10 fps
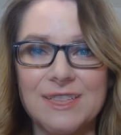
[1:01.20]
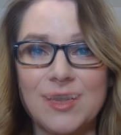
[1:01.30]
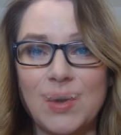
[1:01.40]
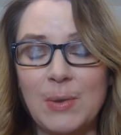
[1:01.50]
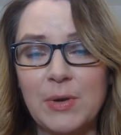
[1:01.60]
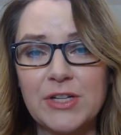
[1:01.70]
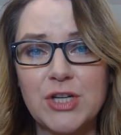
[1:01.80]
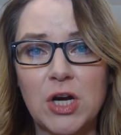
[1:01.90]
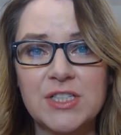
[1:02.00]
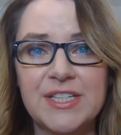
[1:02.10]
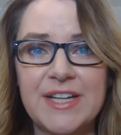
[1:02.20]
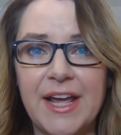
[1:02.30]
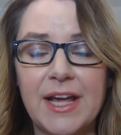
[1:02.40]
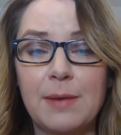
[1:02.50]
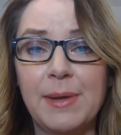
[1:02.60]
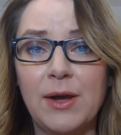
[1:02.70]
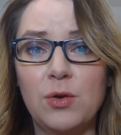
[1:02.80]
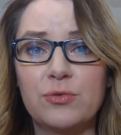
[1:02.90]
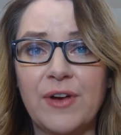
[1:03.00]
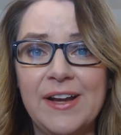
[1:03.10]
So I want to talk today
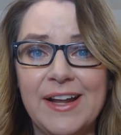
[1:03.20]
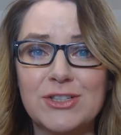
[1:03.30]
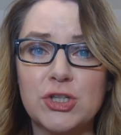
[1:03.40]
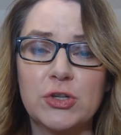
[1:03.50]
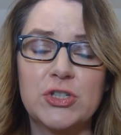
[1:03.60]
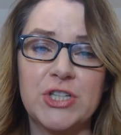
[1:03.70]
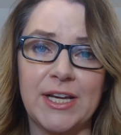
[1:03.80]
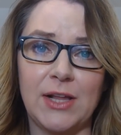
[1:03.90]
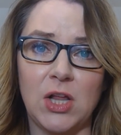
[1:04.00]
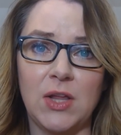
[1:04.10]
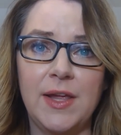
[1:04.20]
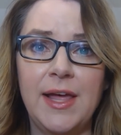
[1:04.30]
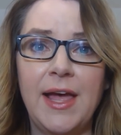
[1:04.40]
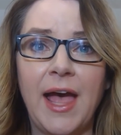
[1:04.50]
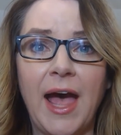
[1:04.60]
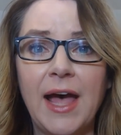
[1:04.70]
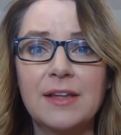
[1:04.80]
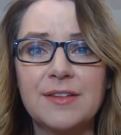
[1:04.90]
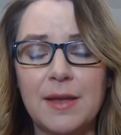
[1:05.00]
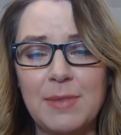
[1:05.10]
about financial chill.
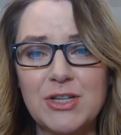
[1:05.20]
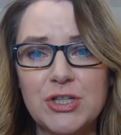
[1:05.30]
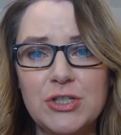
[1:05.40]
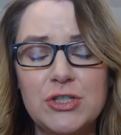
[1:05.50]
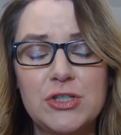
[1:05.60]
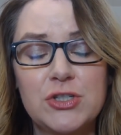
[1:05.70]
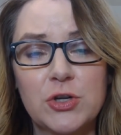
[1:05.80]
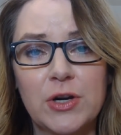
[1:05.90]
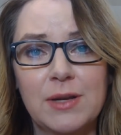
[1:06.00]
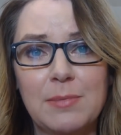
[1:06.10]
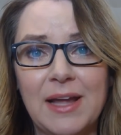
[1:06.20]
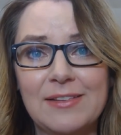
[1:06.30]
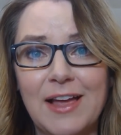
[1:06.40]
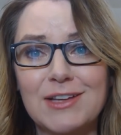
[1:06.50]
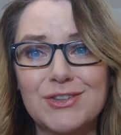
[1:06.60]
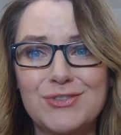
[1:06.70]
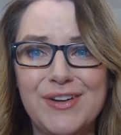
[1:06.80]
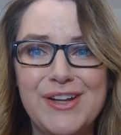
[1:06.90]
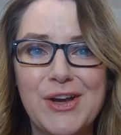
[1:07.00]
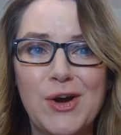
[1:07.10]
As I mentioned during my last
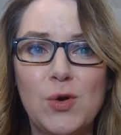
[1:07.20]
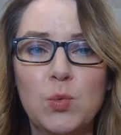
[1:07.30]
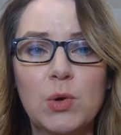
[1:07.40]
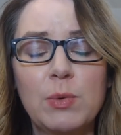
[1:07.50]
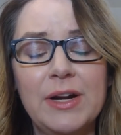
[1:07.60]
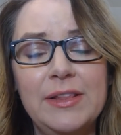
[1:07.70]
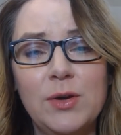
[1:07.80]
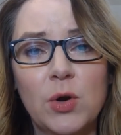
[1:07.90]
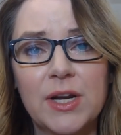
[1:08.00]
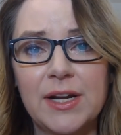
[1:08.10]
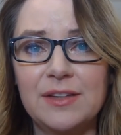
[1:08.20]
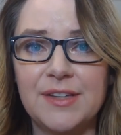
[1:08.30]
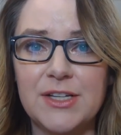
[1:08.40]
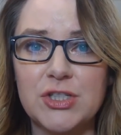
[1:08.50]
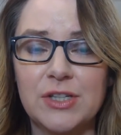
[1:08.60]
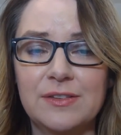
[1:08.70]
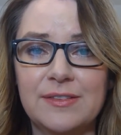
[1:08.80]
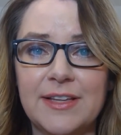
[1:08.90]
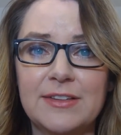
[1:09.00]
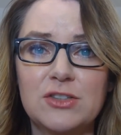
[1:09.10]
video, we're one of the
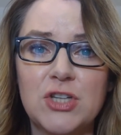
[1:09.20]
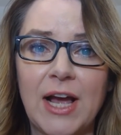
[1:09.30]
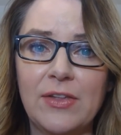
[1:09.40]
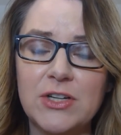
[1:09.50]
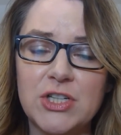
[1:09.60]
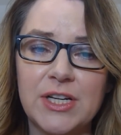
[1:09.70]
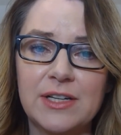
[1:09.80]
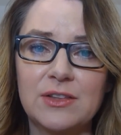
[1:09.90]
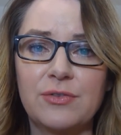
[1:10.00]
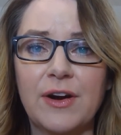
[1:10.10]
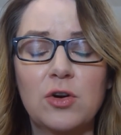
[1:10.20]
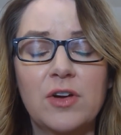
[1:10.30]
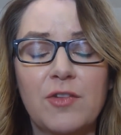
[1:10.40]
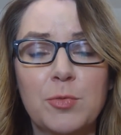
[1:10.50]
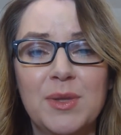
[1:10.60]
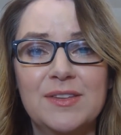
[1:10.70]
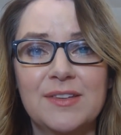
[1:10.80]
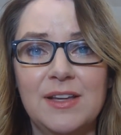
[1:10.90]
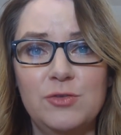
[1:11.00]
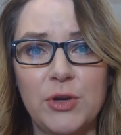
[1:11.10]
organizations that's challenging the federal
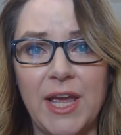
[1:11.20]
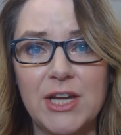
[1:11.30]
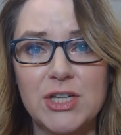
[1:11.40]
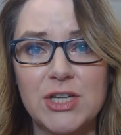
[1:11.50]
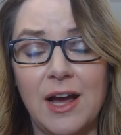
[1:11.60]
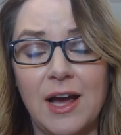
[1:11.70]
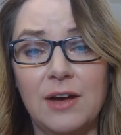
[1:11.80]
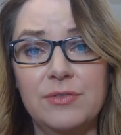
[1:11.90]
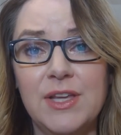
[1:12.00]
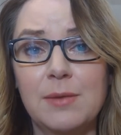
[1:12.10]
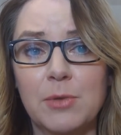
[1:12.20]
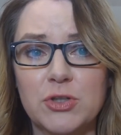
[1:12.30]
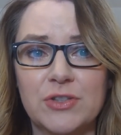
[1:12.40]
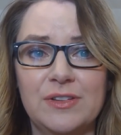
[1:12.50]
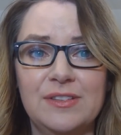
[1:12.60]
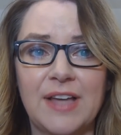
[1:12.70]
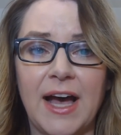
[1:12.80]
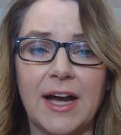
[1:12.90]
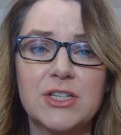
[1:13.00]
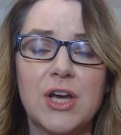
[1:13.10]
government's invocation of the Emergencies
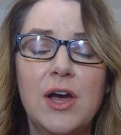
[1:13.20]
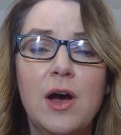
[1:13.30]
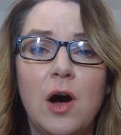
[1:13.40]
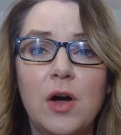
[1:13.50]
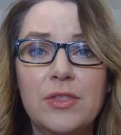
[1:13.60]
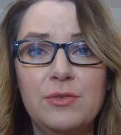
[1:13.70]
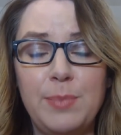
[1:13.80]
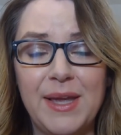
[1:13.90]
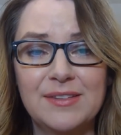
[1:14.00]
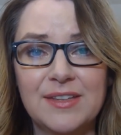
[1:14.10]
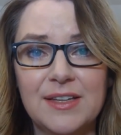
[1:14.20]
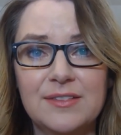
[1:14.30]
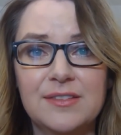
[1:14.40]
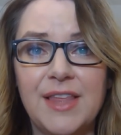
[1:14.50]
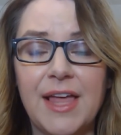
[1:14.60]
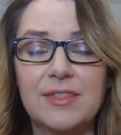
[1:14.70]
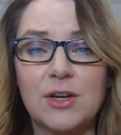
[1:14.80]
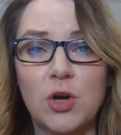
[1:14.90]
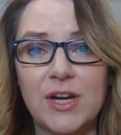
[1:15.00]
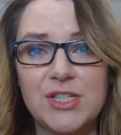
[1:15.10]
Act on the basis that
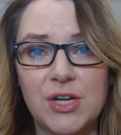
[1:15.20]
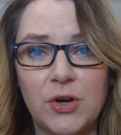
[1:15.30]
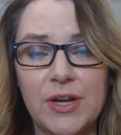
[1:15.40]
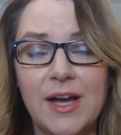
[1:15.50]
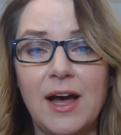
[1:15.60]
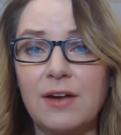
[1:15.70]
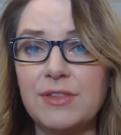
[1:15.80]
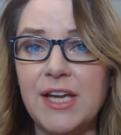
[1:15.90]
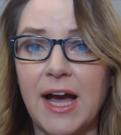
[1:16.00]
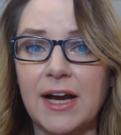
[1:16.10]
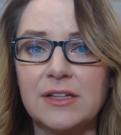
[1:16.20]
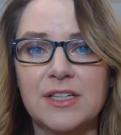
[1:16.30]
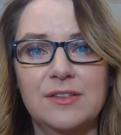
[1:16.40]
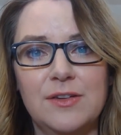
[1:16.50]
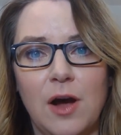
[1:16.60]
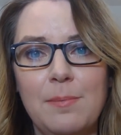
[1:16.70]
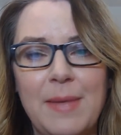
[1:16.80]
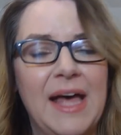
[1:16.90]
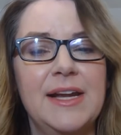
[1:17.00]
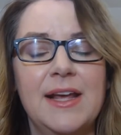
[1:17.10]
the criteria of the act is not
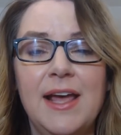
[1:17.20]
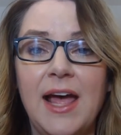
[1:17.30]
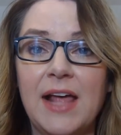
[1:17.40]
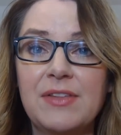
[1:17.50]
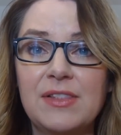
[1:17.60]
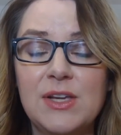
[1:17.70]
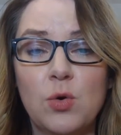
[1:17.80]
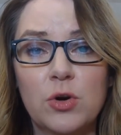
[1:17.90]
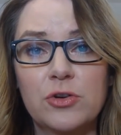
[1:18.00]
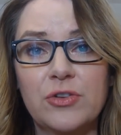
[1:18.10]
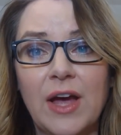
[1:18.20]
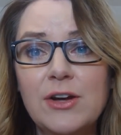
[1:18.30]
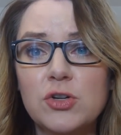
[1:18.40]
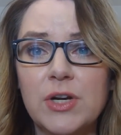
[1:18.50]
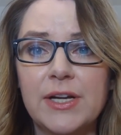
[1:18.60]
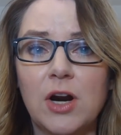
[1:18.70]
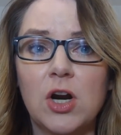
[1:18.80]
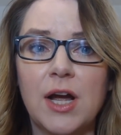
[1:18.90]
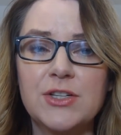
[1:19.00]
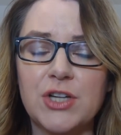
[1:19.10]
met and that the orders under it
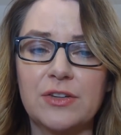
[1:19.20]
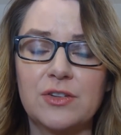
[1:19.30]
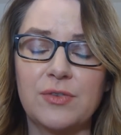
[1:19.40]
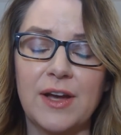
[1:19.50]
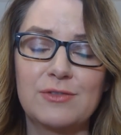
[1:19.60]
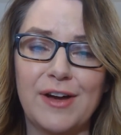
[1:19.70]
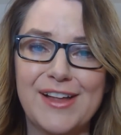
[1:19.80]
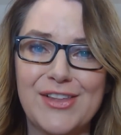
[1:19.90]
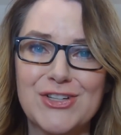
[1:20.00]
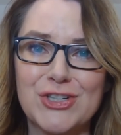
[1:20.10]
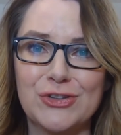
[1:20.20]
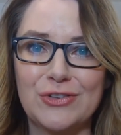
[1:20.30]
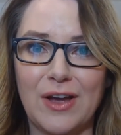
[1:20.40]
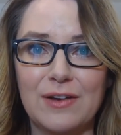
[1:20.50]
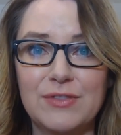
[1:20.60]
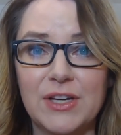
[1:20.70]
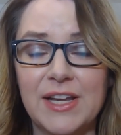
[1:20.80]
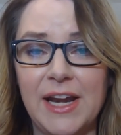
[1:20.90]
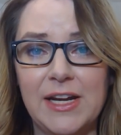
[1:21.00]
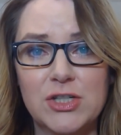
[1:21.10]
are unjustified violations of the
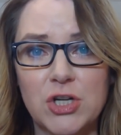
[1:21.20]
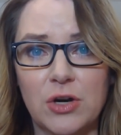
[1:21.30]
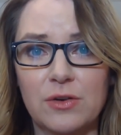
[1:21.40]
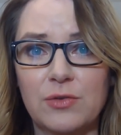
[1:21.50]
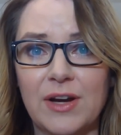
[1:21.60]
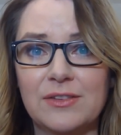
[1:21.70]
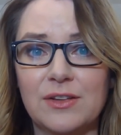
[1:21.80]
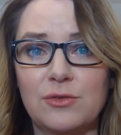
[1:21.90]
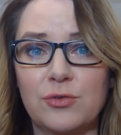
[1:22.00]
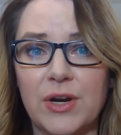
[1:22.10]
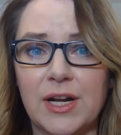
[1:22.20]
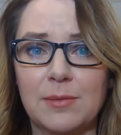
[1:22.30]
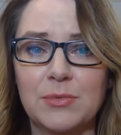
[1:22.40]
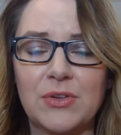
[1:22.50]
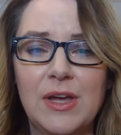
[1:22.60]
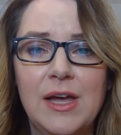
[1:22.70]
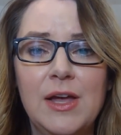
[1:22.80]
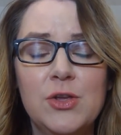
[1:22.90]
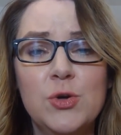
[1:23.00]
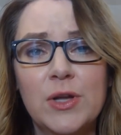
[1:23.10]
Canadian Charter of Rights and Freedoms.
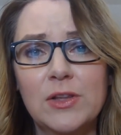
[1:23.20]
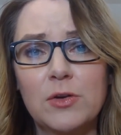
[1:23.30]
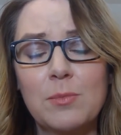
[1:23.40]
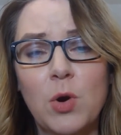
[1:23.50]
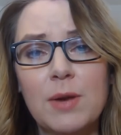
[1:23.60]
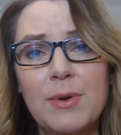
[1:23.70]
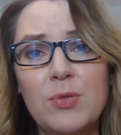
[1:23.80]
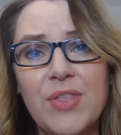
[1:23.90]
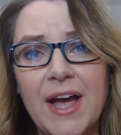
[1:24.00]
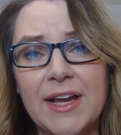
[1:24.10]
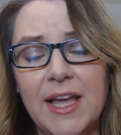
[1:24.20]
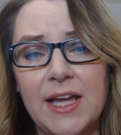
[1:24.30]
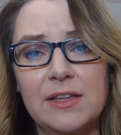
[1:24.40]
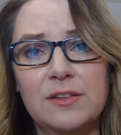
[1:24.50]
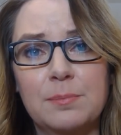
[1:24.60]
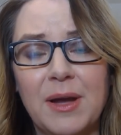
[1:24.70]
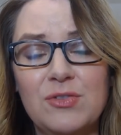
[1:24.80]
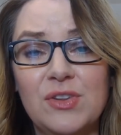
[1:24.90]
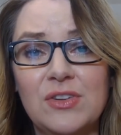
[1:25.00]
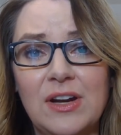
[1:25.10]
You can learn more about that case
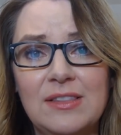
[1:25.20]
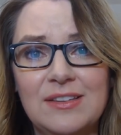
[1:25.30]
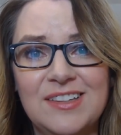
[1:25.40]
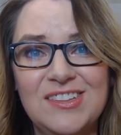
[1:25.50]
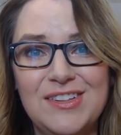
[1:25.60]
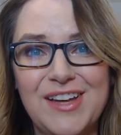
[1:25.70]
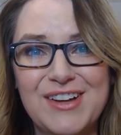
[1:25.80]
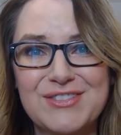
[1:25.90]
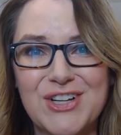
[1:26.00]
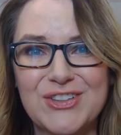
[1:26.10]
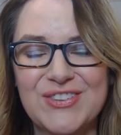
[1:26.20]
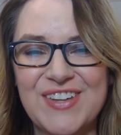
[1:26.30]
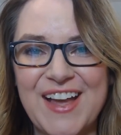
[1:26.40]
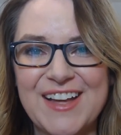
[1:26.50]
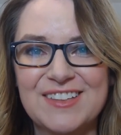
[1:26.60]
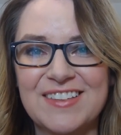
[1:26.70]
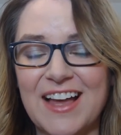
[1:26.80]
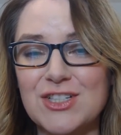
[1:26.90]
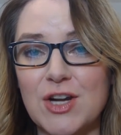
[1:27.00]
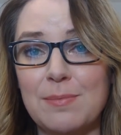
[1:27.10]
by visiting the
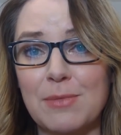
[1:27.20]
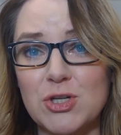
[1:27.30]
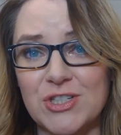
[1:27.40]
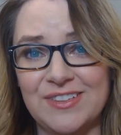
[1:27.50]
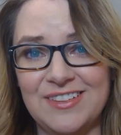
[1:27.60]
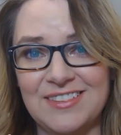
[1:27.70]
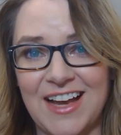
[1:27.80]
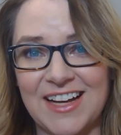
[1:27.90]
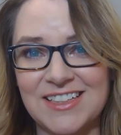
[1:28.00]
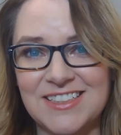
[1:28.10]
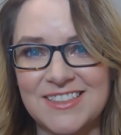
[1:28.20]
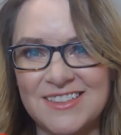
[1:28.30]
THECCF.CA/EMERGENCIESACT.